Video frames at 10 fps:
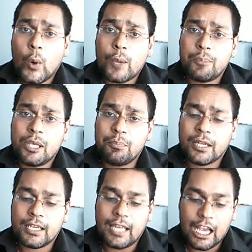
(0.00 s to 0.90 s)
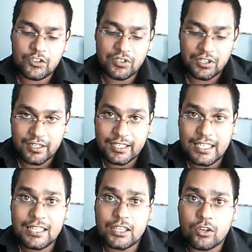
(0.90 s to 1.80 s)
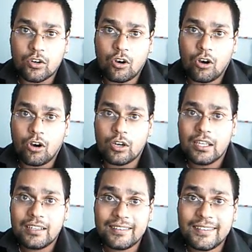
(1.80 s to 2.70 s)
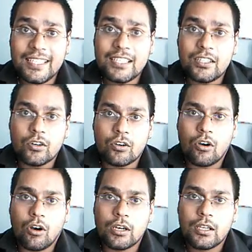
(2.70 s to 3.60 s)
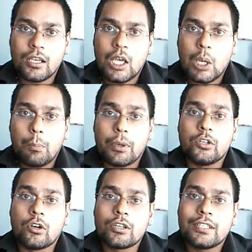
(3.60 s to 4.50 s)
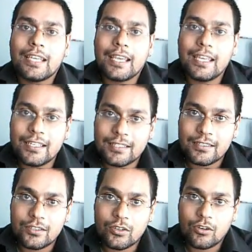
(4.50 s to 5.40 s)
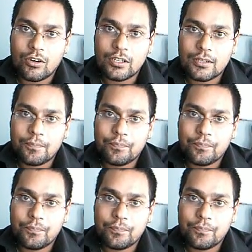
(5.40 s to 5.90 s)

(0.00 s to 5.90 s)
where people can actually read the record, see the record, but not edit the record.